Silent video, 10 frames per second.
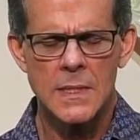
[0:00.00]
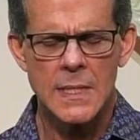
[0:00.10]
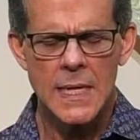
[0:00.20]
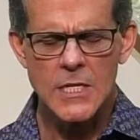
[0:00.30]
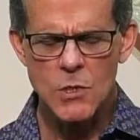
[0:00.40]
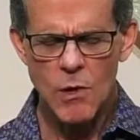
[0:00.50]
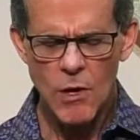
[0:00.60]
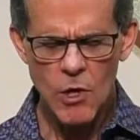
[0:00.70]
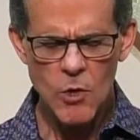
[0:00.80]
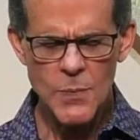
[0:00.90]
And as you
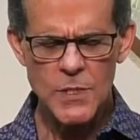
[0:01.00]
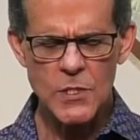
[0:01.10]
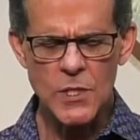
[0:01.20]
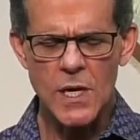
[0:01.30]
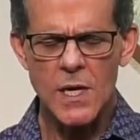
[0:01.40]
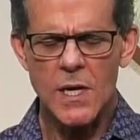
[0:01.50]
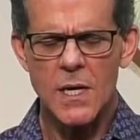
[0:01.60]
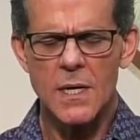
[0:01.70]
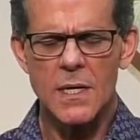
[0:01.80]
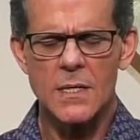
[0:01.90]
open your
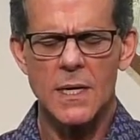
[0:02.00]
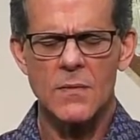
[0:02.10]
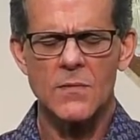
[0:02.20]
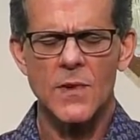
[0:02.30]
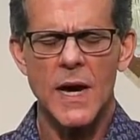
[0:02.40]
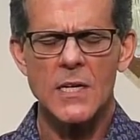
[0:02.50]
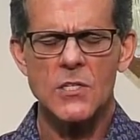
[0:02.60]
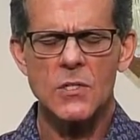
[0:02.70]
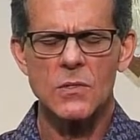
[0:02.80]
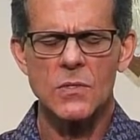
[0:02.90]
heart, I
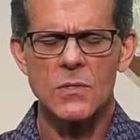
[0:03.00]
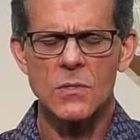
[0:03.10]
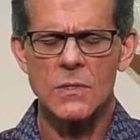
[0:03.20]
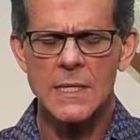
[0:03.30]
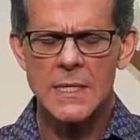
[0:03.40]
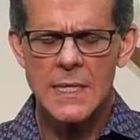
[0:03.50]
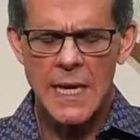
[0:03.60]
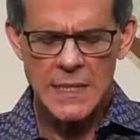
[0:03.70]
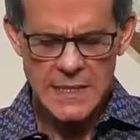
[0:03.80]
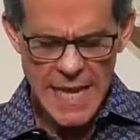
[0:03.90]
invite you to
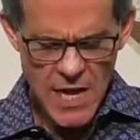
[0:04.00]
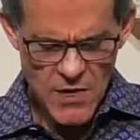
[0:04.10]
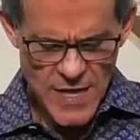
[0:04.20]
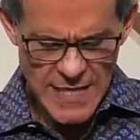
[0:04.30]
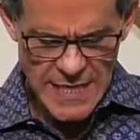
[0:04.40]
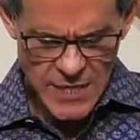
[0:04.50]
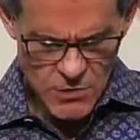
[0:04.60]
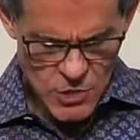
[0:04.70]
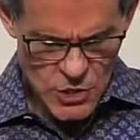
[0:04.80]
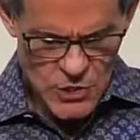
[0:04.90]
allow that
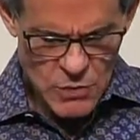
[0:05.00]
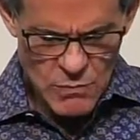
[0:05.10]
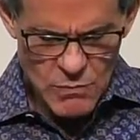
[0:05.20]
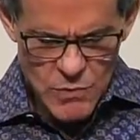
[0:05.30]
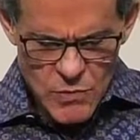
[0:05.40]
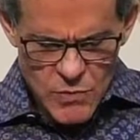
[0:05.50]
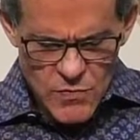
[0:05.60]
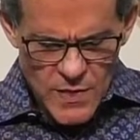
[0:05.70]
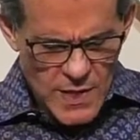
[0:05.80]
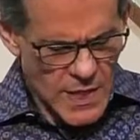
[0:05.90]
energy to
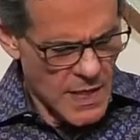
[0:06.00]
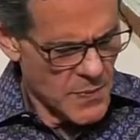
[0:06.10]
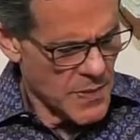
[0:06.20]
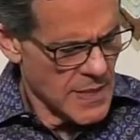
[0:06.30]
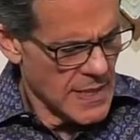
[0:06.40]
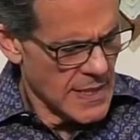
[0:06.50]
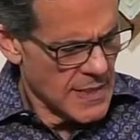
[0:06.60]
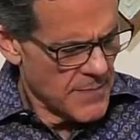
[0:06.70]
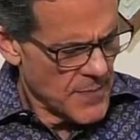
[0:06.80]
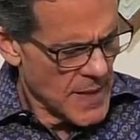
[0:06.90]
move up
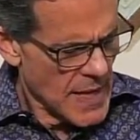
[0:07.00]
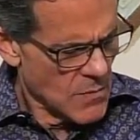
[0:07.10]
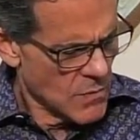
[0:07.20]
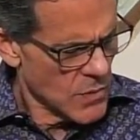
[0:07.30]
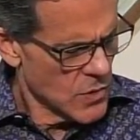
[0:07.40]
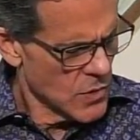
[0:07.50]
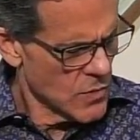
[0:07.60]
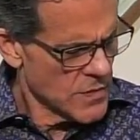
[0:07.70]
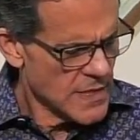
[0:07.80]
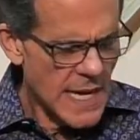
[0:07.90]
and
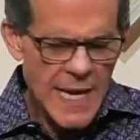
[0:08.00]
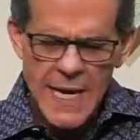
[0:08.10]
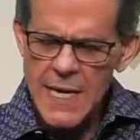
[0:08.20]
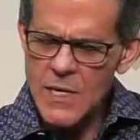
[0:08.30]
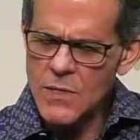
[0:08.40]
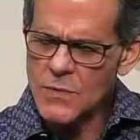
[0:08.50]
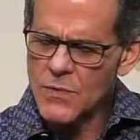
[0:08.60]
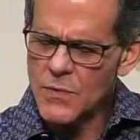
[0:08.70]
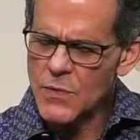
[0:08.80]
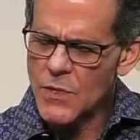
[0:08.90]
move
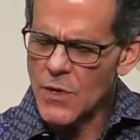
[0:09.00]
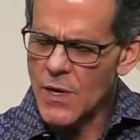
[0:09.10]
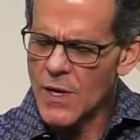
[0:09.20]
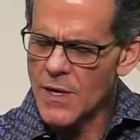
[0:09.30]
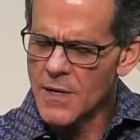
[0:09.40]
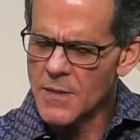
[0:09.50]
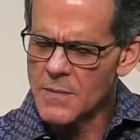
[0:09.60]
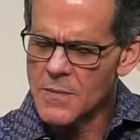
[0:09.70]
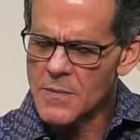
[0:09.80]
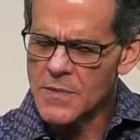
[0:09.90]
down through your
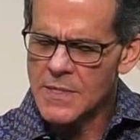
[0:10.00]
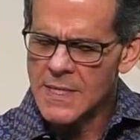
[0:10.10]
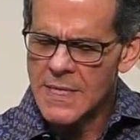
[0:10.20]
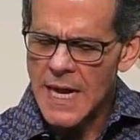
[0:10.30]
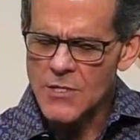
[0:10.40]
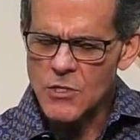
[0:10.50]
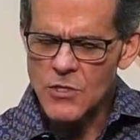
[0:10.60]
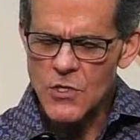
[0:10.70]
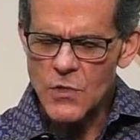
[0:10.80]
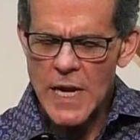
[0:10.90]
arms as you
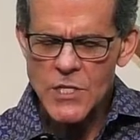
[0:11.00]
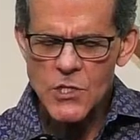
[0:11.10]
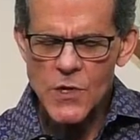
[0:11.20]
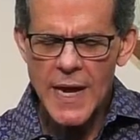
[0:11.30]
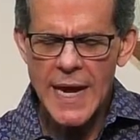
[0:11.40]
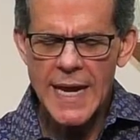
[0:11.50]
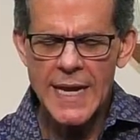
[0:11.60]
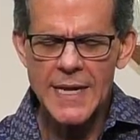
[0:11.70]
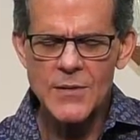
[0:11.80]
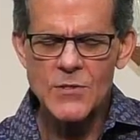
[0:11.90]
stretch your
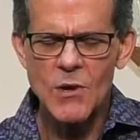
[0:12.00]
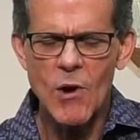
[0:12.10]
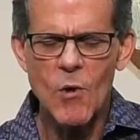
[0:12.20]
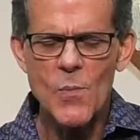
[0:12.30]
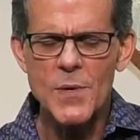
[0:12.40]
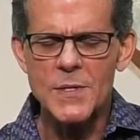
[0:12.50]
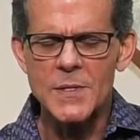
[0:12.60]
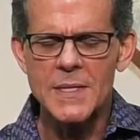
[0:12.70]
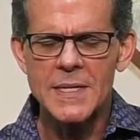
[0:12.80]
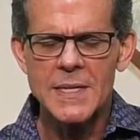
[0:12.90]
hands
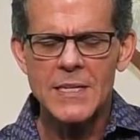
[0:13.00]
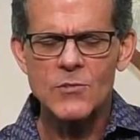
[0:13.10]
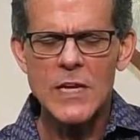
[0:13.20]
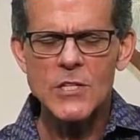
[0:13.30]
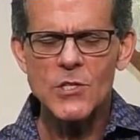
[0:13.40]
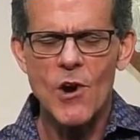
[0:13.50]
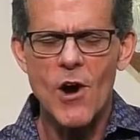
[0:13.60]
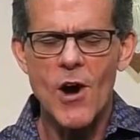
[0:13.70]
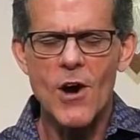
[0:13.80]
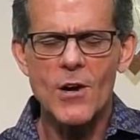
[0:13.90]
open. Stretch
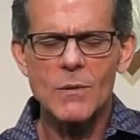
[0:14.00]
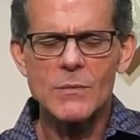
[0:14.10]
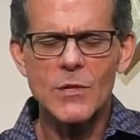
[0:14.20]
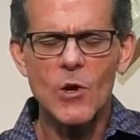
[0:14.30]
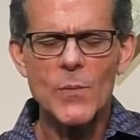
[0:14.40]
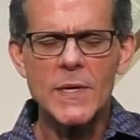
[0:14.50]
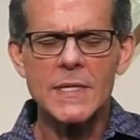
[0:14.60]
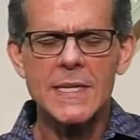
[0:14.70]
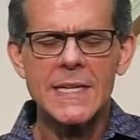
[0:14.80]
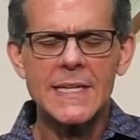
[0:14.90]
your arms
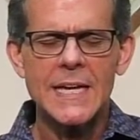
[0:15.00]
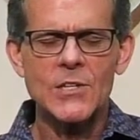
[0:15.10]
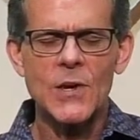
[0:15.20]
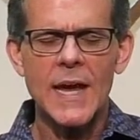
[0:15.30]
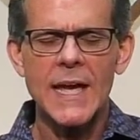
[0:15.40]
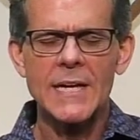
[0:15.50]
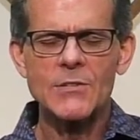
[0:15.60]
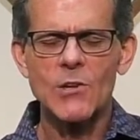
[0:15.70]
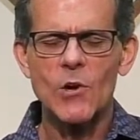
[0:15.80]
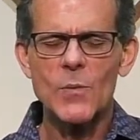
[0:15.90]
open and your
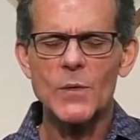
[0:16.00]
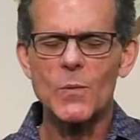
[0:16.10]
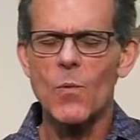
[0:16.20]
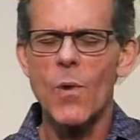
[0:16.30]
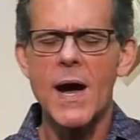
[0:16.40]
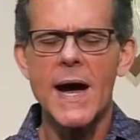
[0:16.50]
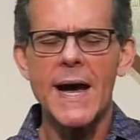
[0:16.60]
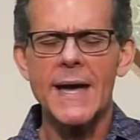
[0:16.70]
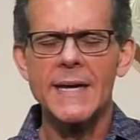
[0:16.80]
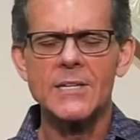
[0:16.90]
hands open
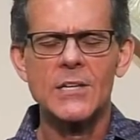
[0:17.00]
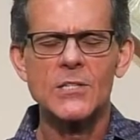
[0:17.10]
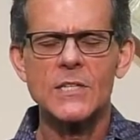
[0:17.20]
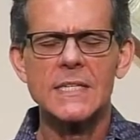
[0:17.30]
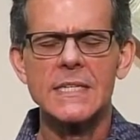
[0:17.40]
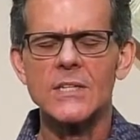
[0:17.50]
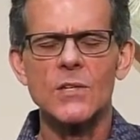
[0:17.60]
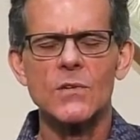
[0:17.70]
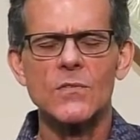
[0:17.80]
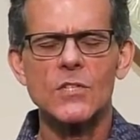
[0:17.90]
wide to
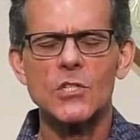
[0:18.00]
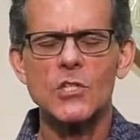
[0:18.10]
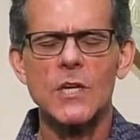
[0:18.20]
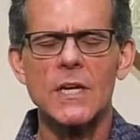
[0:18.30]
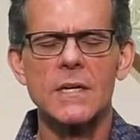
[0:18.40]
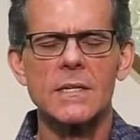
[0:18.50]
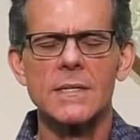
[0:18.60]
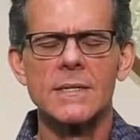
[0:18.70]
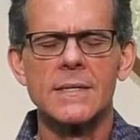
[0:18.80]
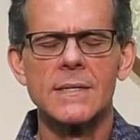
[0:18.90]
give, to
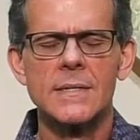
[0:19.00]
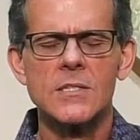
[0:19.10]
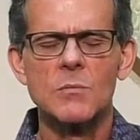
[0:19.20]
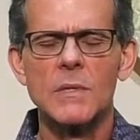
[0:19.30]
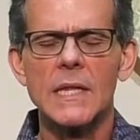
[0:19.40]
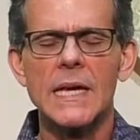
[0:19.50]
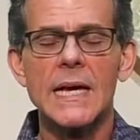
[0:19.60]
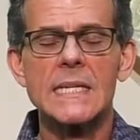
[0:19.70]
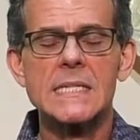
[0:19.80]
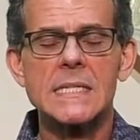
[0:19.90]
share, to
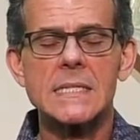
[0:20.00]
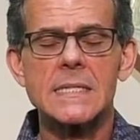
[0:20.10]
bless.